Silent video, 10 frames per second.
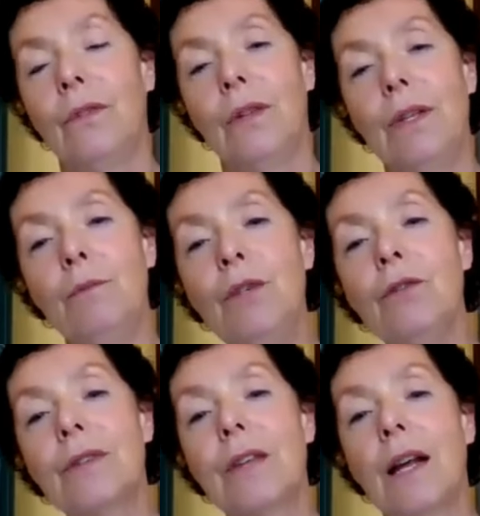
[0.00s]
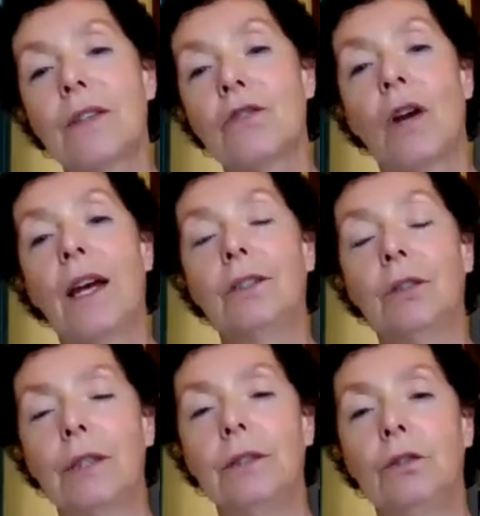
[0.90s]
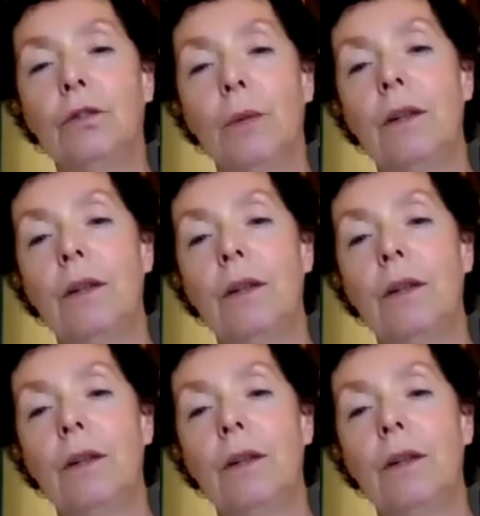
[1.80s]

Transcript: the immune cells trying to kill the tumor,